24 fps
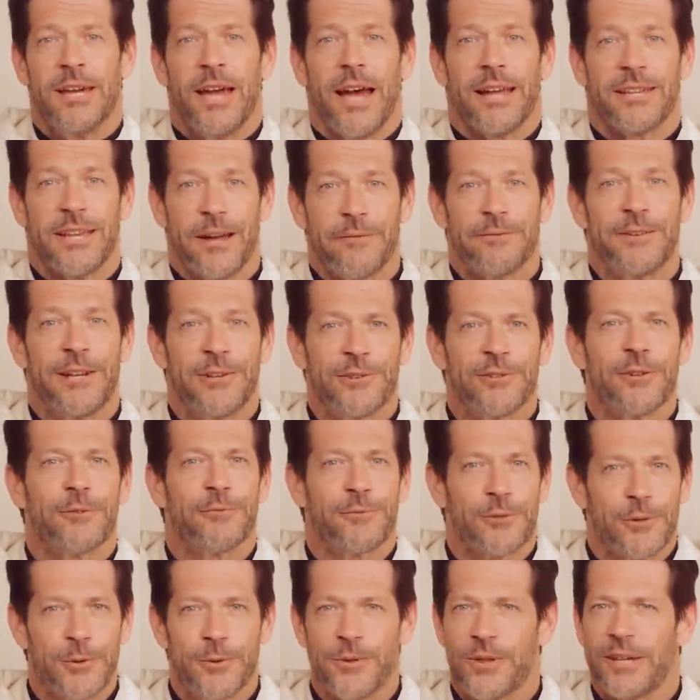A definition
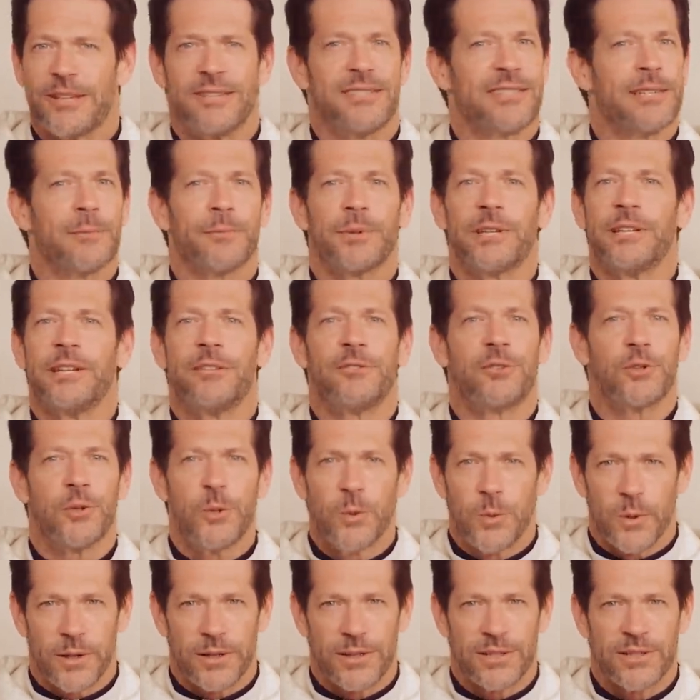of truth is simply two
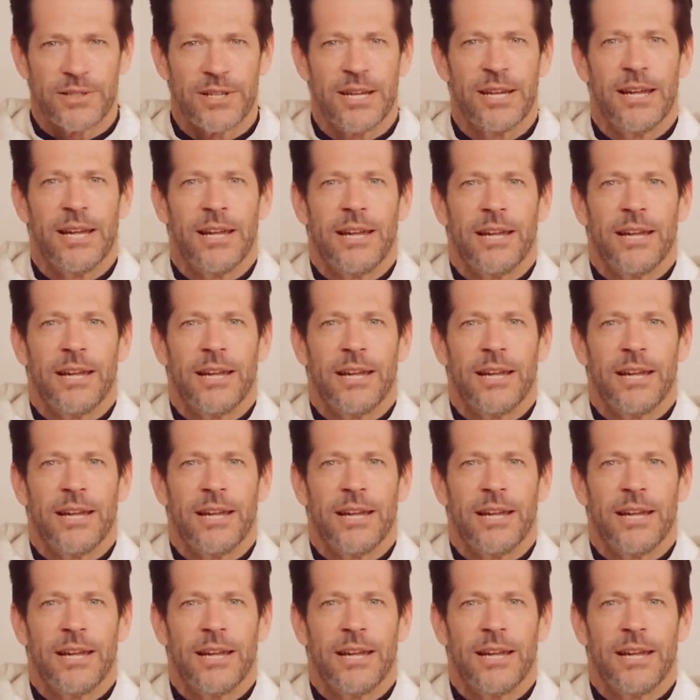words.